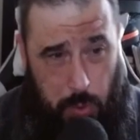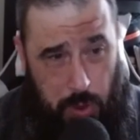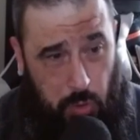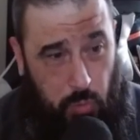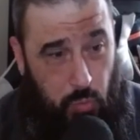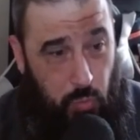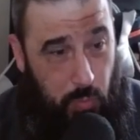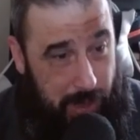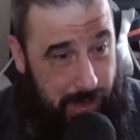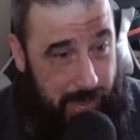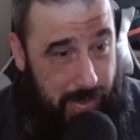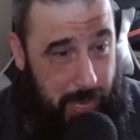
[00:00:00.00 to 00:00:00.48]

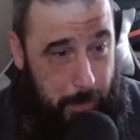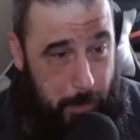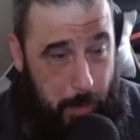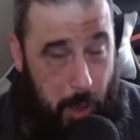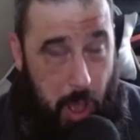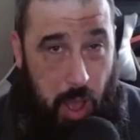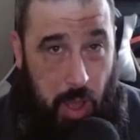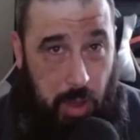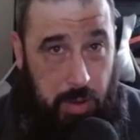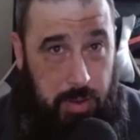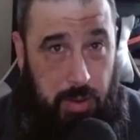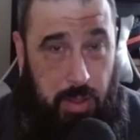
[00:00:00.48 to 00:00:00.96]
really
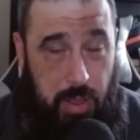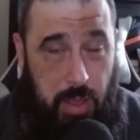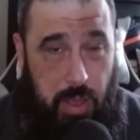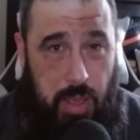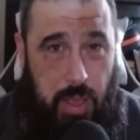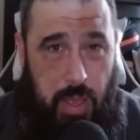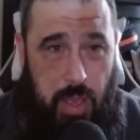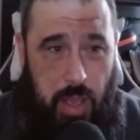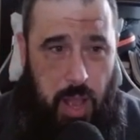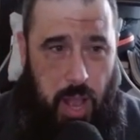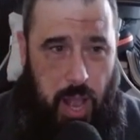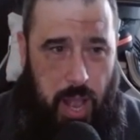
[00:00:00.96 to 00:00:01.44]
bad.
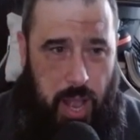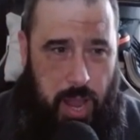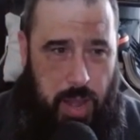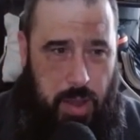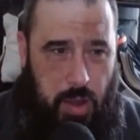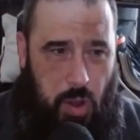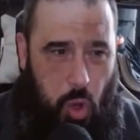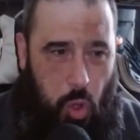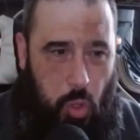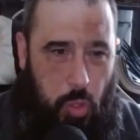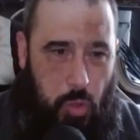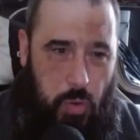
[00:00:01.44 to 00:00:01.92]

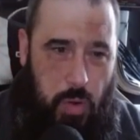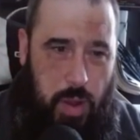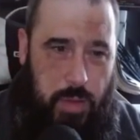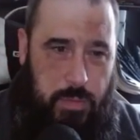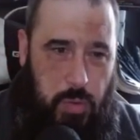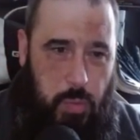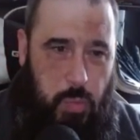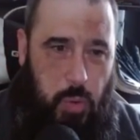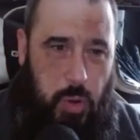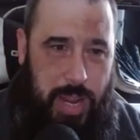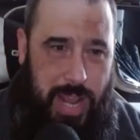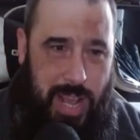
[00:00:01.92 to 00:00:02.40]
And
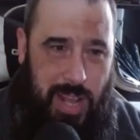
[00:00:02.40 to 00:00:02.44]
everybody